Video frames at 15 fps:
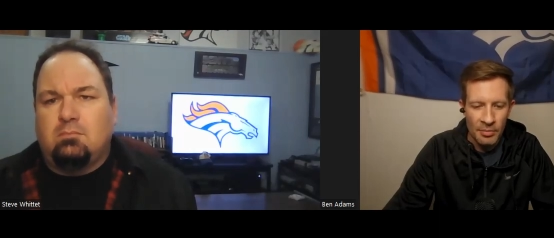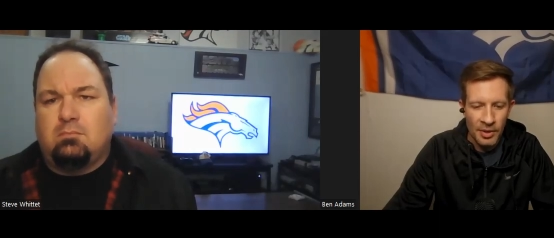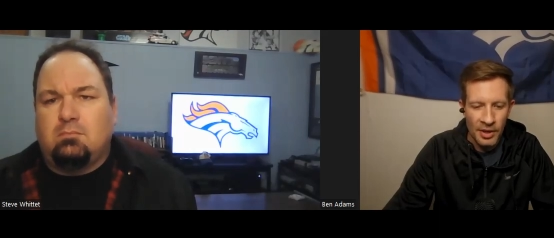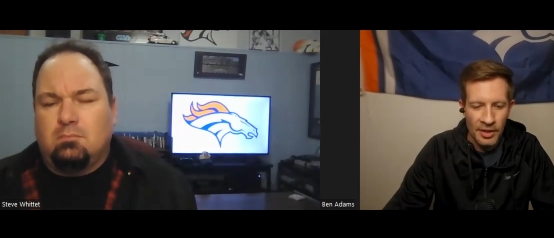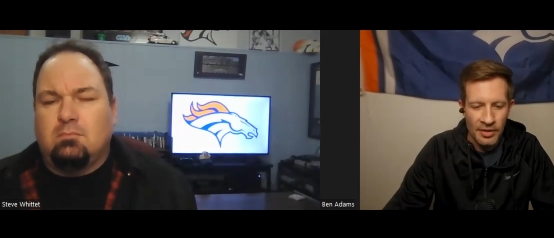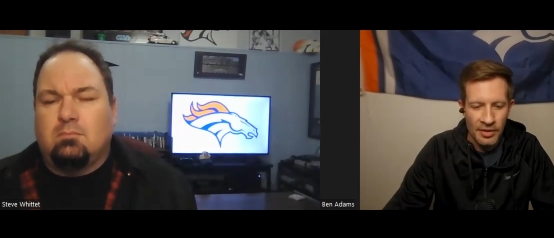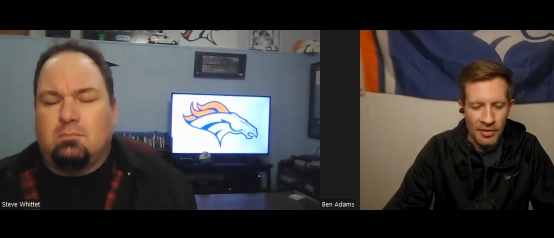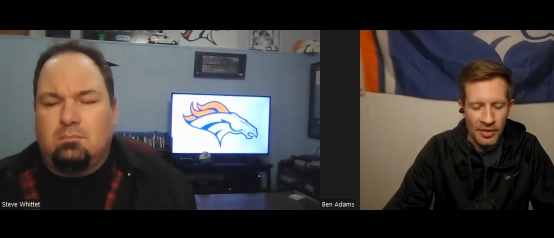
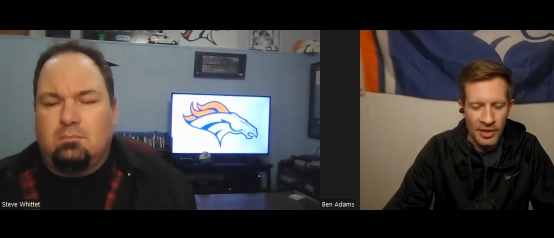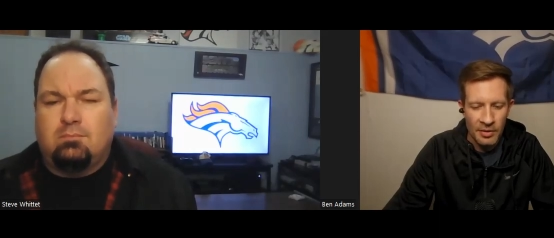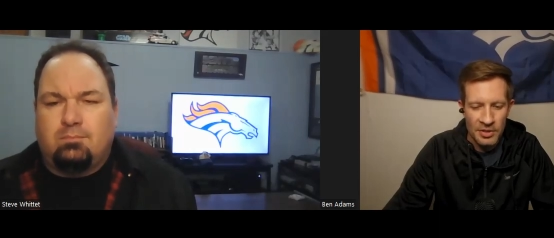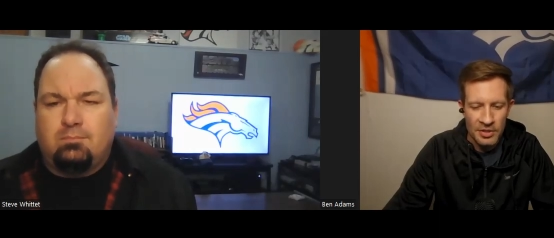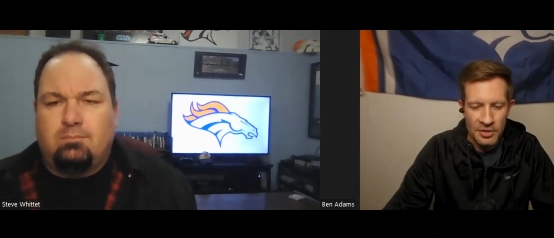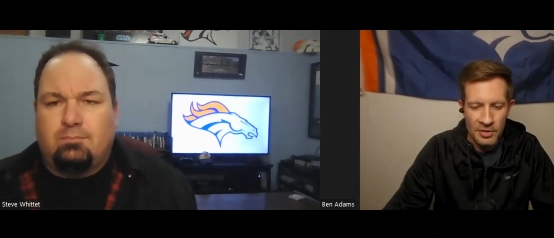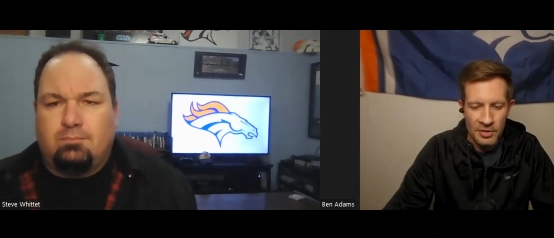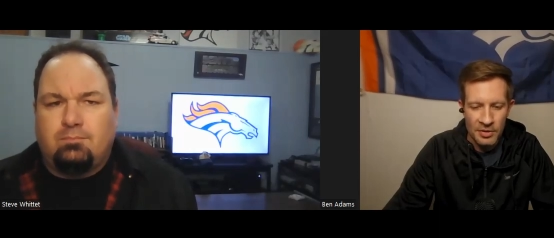Speaker 1: But the thing
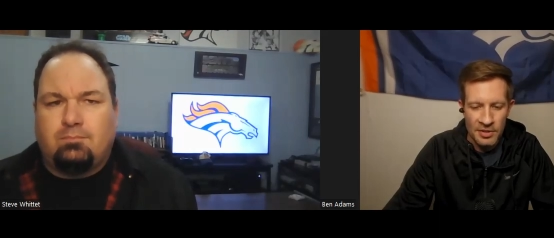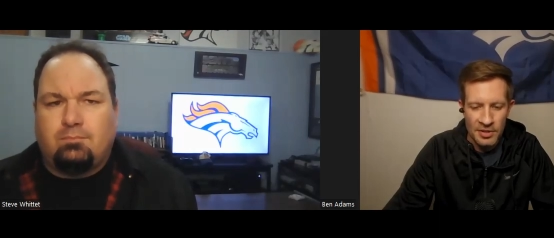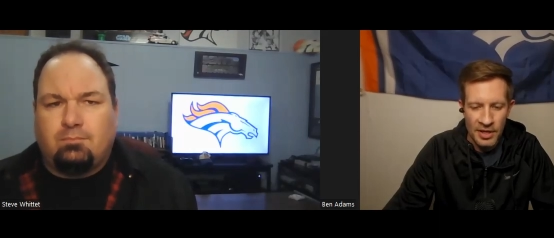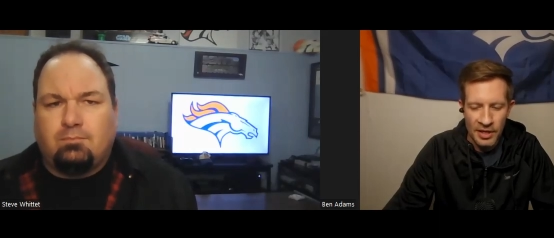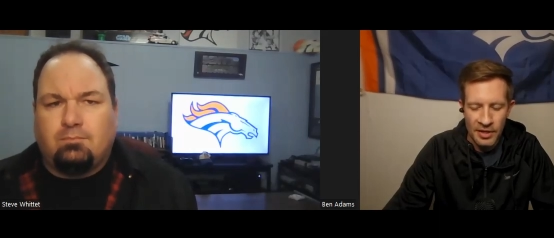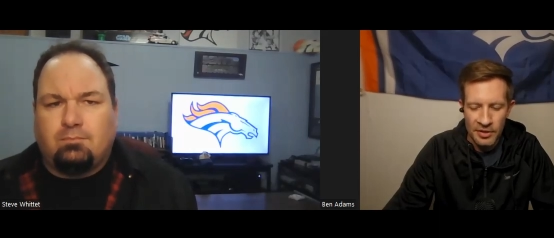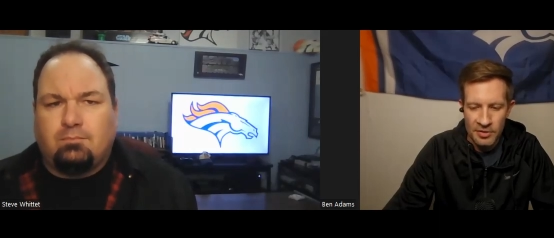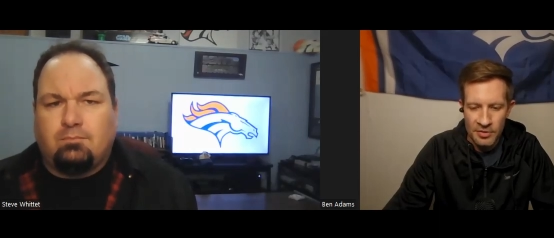with Drew
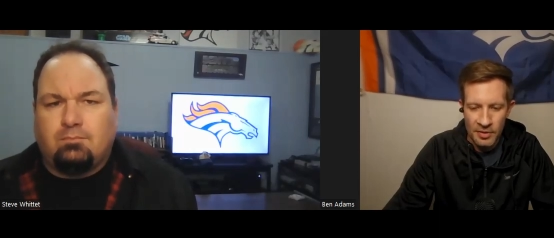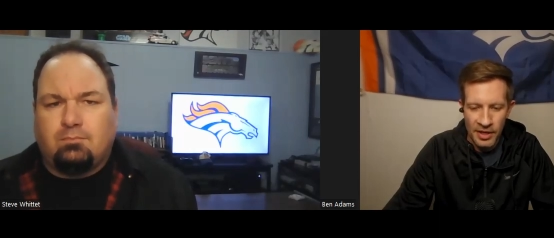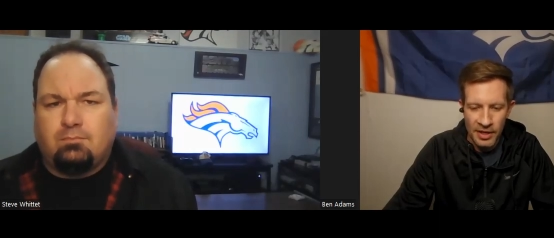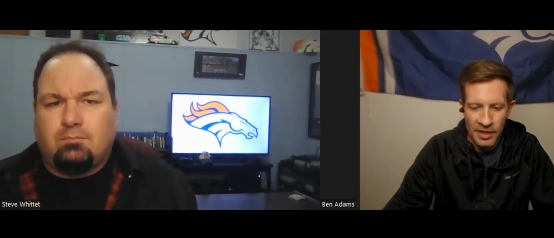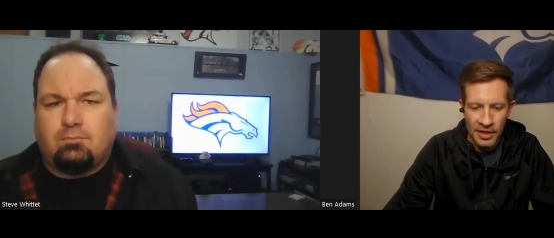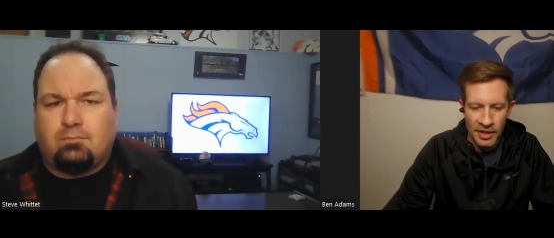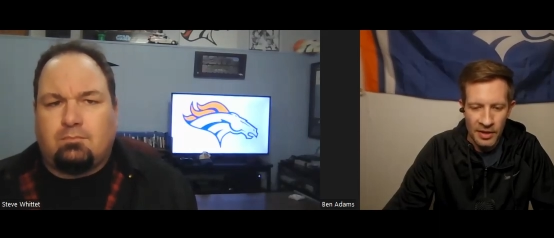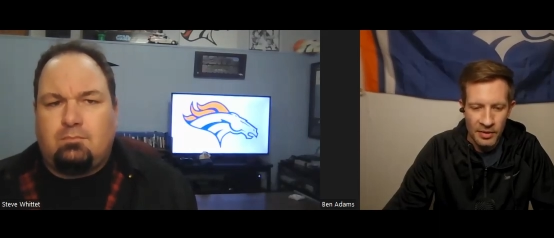Sanders
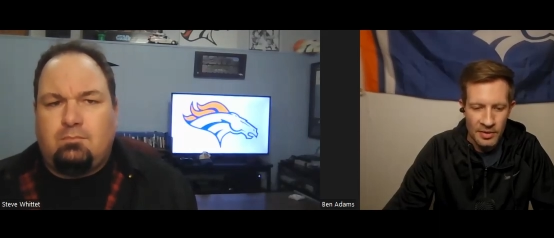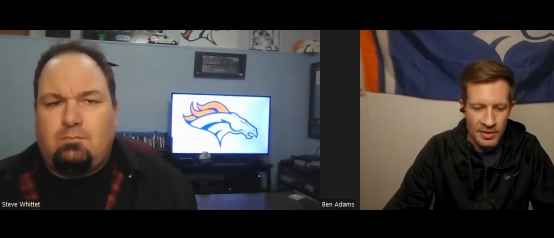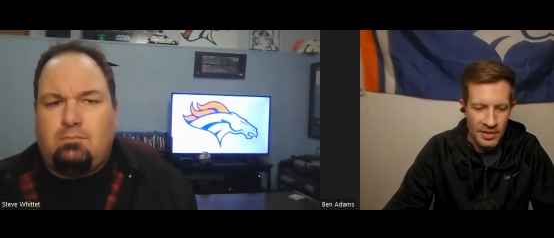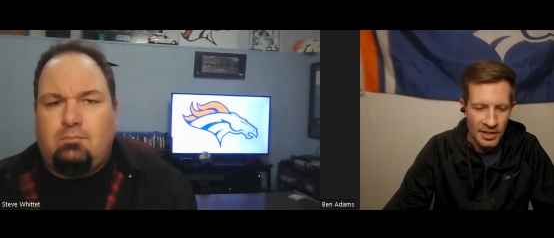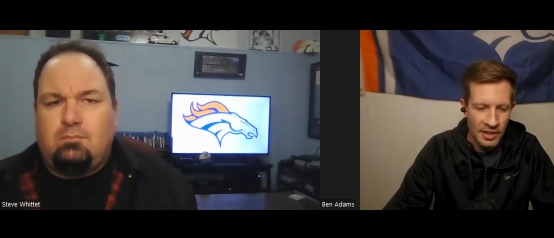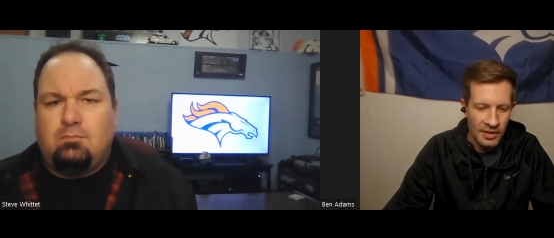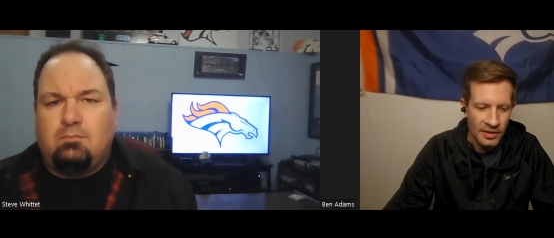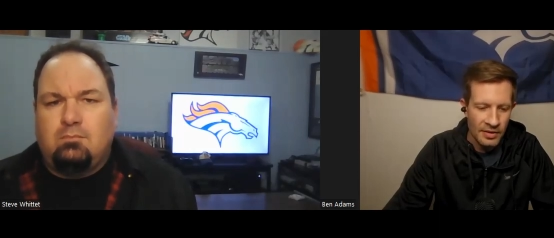right now is
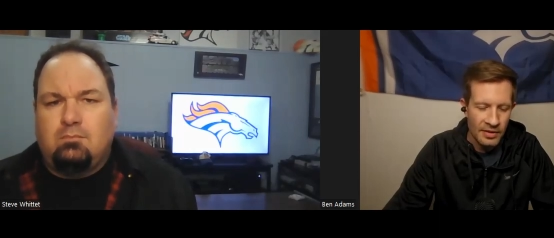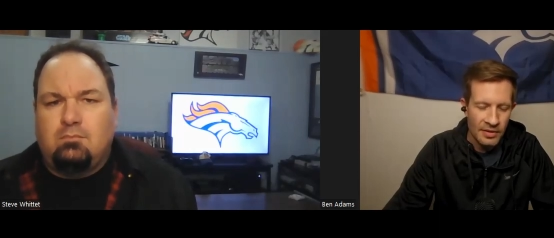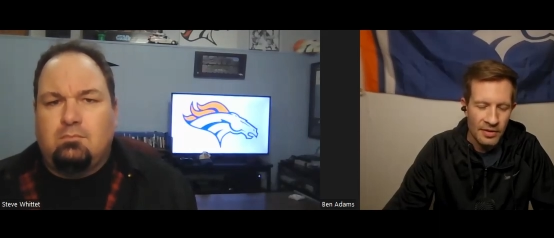that